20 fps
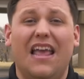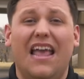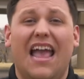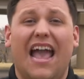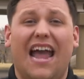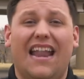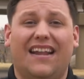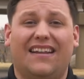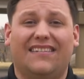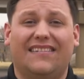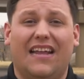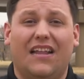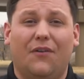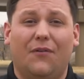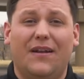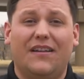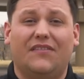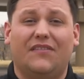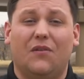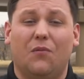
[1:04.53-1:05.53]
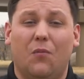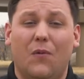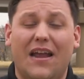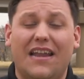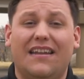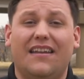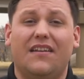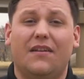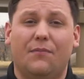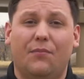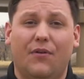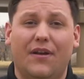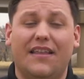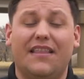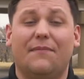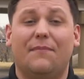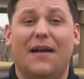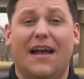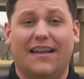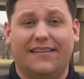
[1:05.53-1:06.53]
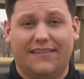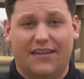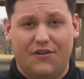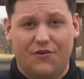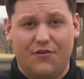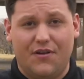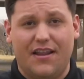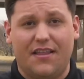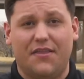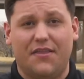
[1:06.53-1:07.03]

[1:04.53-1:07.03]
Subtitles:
and accelerates the wind and debris that pass underneath